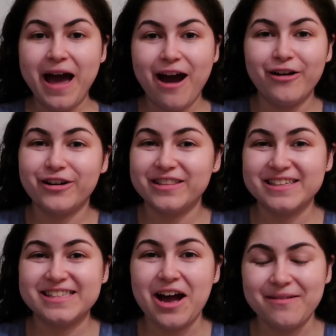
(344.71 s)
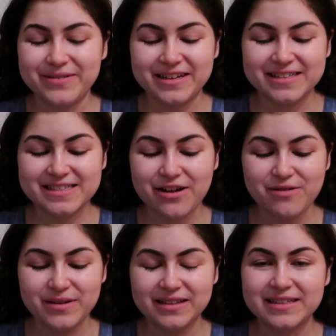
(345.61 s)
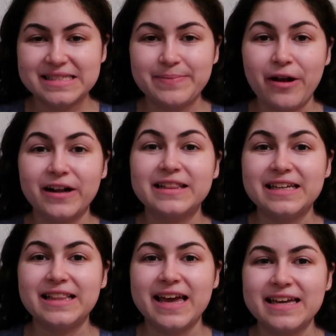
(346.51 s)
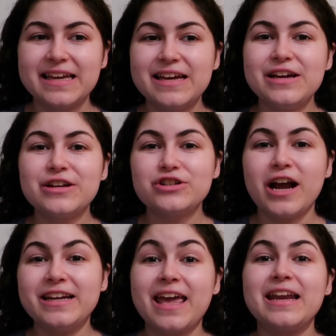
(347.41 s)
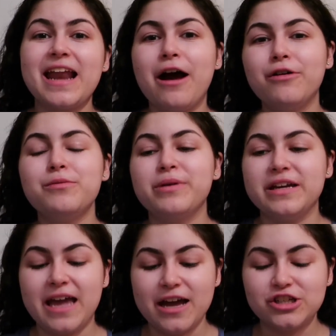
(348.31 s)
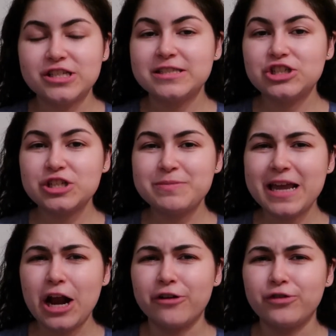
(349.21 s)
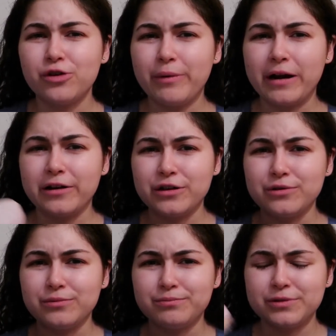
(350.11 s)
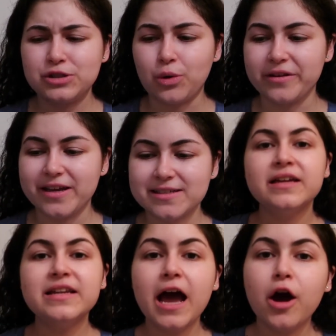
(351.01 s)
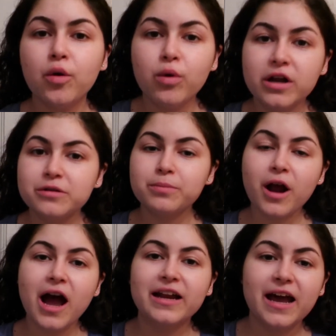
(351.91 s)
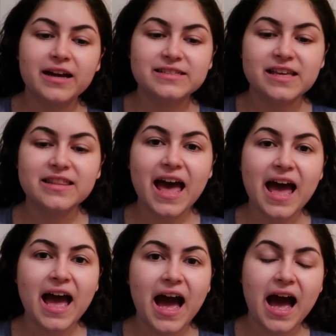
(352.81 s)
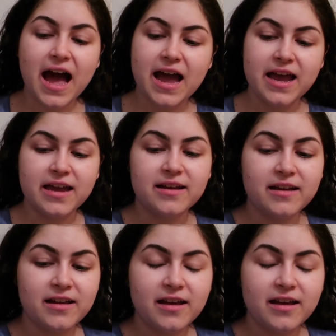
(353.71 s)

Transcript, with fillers: powder at the top here. So I've been sparingly like trying to get it out but yeah just just be careful where you store this now one product that i